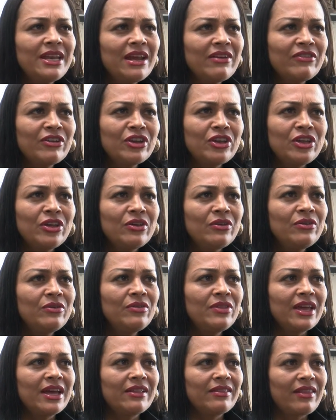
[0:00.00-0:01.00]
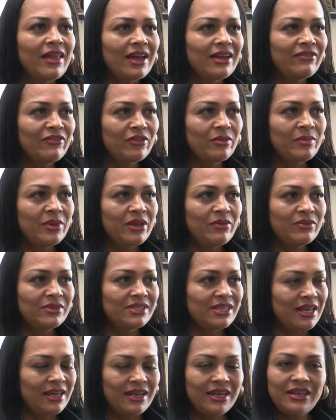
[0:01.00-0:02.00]
never knew that life for me
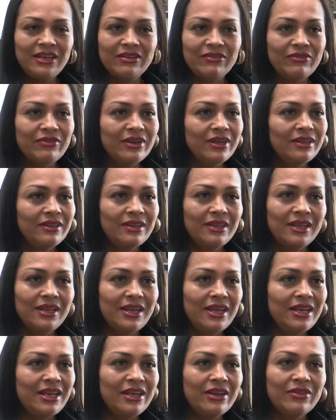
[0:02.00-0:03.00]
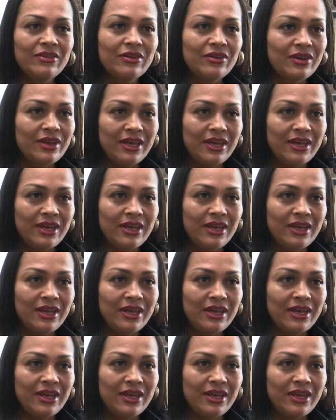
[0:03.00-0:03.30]
was any different than any other